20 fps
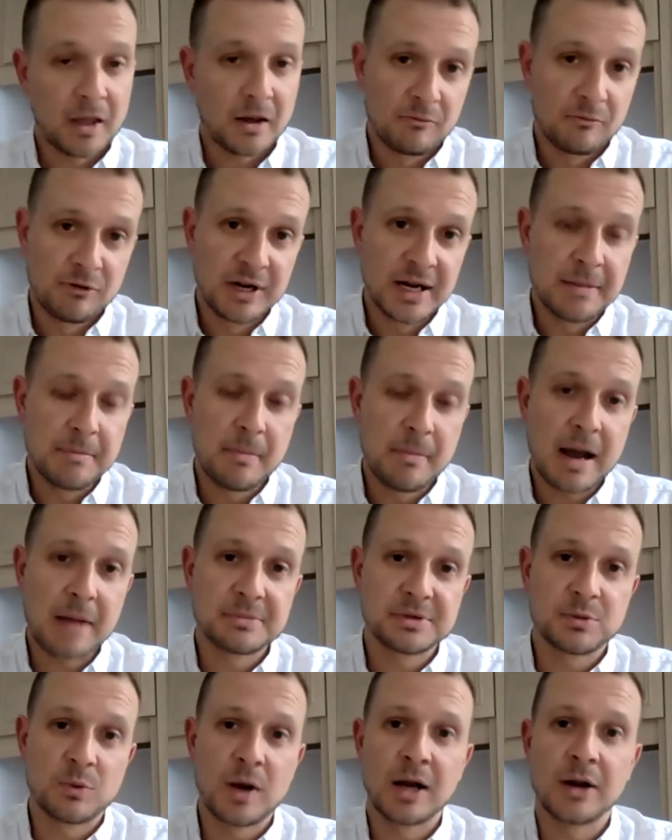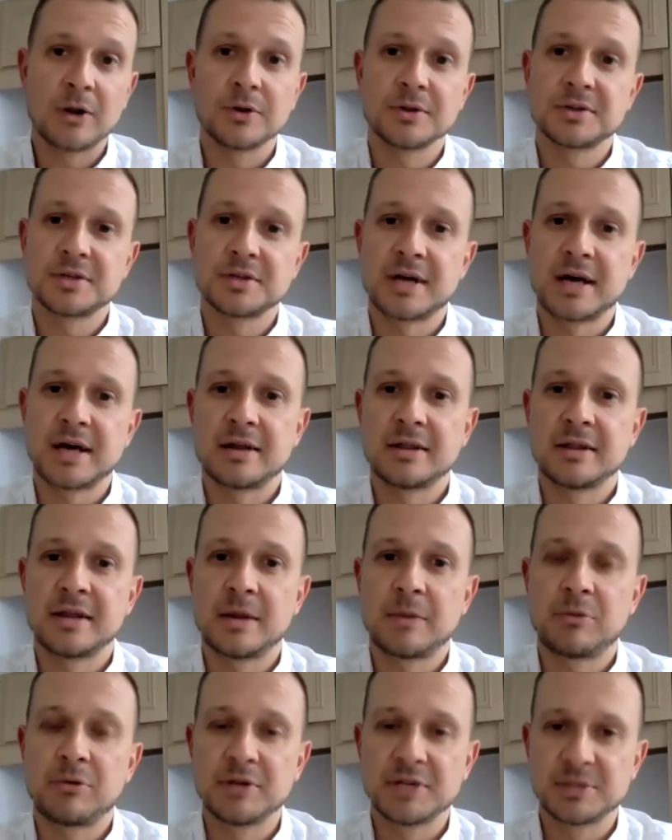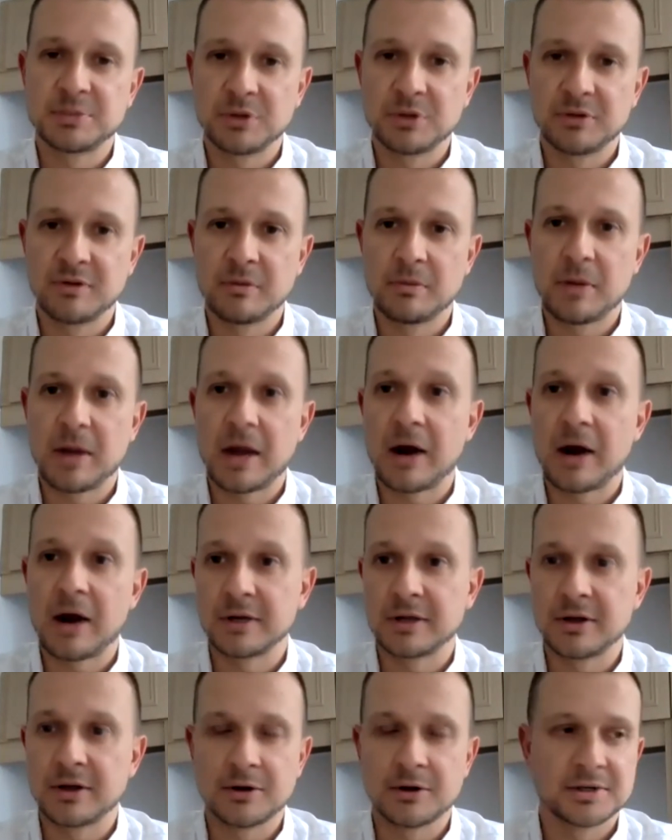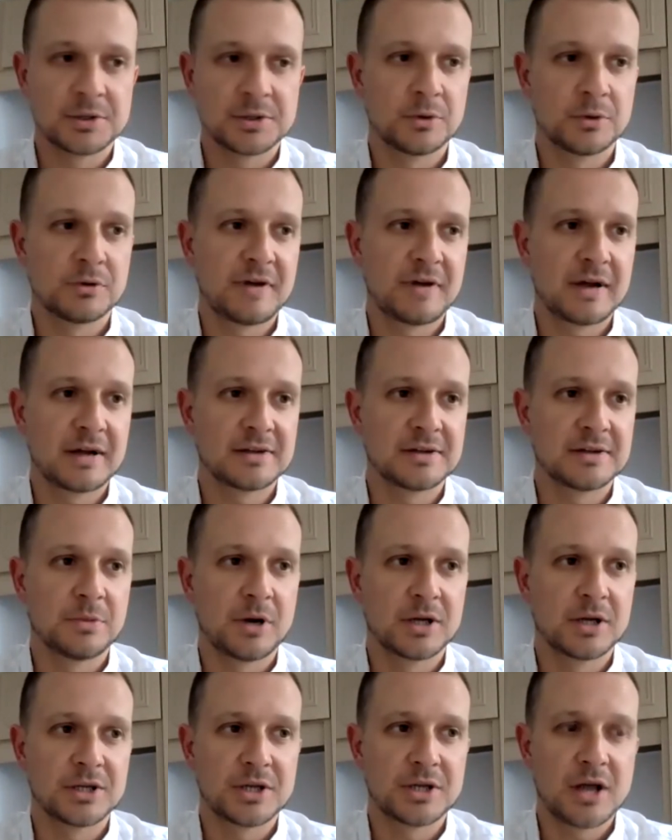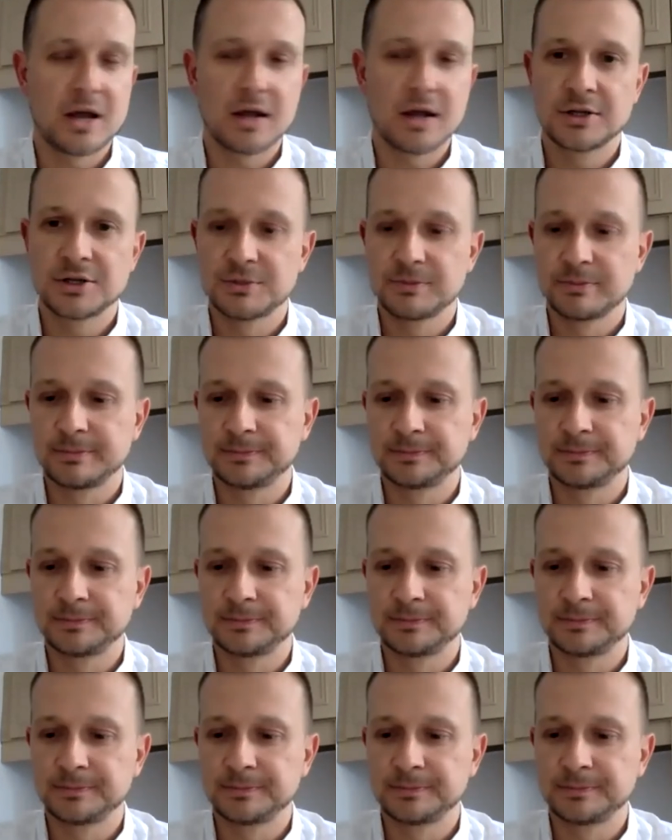really maps well onto that principle of empowering those who are affected by change.